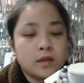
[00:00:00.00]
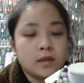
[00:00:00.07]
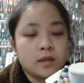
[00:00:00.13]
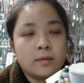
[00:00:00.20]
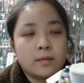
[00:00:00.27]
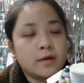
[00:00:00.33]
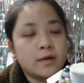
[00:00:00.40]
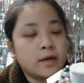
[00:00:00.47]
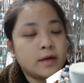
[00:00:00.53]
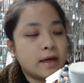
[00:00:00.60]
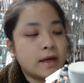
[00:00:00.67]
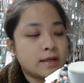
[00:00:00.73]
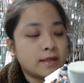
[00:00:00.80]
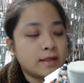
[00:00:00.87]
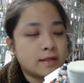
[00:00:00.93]

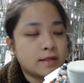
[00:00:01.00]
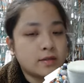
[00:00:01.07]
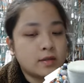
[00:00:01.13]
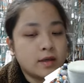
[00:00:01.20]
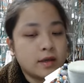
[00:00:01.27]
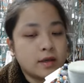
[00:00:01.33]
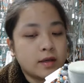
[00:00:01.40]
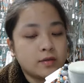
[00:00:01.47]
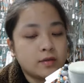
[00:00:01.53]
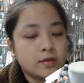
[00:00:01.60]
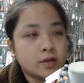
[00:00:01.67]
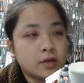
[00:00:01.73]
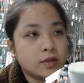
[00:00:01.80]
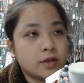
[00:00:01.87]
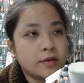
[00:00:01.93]
products and to
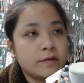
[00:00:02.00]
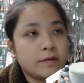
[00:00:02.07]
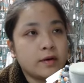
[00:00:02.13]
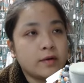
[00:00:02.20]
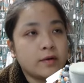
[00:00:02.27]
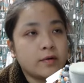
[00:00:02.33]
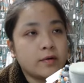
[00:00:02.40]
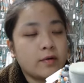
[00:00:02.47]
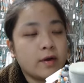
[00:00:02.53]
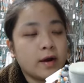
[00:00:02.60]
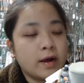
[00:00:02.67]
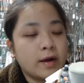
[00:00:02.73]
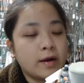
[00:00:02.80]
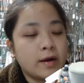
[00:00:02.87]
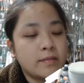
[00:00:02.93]
achieve your
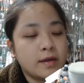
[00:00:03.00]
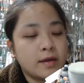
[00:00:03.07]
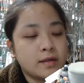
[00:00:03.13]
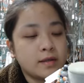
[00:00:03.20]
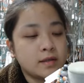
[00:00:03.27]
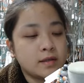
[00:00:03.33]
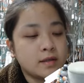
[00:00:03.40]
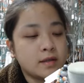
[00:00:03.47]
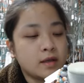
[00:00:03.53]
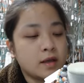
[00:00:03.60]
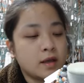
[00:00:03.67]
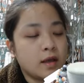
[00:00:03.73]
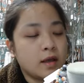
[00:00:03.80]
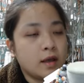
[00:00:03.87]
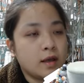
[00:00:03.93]
requirements,
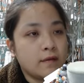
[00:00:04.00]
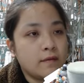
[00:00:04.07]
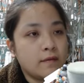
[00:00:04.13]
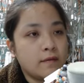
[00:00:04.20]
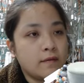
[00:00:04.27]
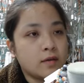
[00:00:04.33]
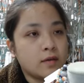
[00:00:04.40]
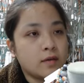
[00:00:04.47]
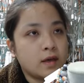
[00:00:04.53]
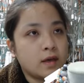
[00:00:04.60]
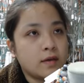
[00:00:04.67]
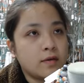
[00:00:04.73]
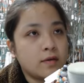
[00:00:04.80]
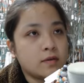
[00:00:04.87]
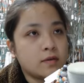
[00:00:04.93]
and we will
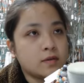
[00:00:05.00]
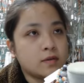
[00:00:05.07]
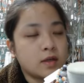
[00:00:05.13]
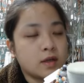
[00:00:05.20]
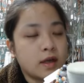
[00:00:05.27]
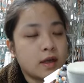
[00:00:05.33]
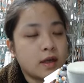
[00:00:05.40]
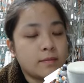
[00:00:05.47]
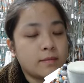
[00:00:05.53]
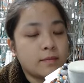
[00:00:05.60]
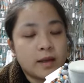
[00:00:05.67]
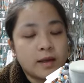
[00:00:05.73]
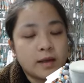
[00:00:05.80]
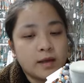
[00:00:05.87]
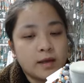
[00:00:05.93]
give you the
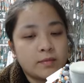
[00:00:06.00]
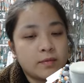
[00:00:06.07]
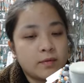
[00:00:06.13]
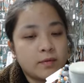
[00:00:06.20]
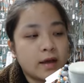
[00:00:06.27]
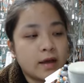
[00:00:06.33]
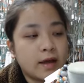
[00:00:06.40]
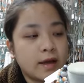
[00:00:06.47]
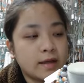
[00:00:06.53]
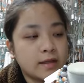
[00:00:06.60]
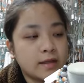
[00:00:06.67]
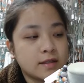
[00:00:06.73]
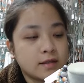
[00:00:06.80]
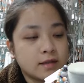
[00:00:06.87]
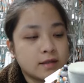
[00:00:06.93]
competitive
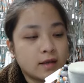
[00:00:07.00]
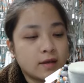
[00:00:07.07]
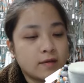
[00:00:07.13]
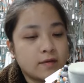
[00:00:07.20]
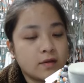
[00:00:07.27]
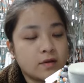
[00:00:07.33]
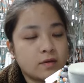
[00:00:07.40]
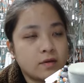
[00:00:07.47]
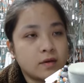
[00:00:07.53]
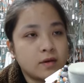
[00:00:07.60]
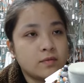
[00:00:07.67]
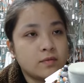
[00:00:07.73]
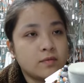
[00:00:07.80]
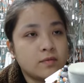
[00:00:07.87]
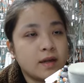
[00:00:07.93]
price, give you
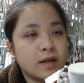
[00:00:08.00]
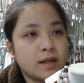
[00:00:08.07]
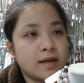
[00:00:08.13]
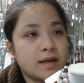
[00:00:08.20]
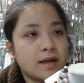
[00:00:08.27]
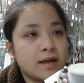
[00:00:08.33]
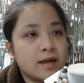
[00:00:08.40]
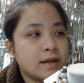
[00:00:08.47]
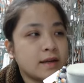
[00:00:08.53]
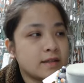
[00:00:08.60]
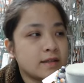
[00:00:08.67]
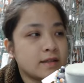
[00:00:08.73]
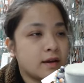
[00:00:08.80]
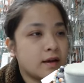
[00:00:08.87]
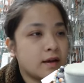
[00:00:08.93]
the really nice
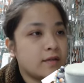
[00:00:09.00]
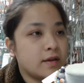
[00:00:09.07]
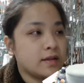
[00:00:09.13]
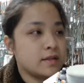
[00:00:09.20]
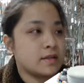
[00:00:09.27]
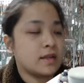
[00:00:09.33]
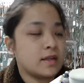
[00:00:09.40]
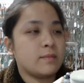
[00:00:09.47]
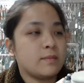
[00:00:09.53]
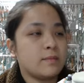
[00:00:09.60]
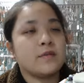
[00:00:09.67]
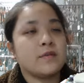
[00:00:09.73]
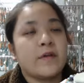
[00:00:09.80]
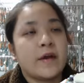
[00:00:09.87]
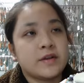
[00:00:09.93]
service and
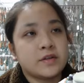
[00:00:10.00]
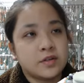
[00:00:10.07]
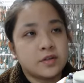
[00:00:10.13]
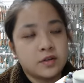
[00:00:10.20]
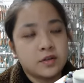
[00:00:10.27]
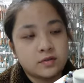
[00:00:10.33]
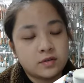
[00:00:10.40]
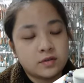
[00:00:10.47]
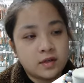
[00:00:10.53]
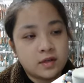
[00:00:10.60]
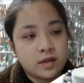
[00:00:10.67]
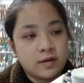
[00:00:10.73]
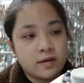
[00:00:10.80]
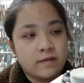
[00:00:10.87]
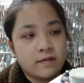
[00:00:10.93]
professional
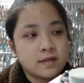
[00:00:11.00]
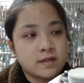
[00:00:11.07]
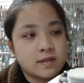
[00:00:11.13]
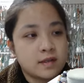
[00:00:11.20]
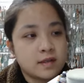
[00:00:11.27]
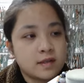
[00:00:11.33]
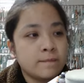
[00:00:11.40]
service.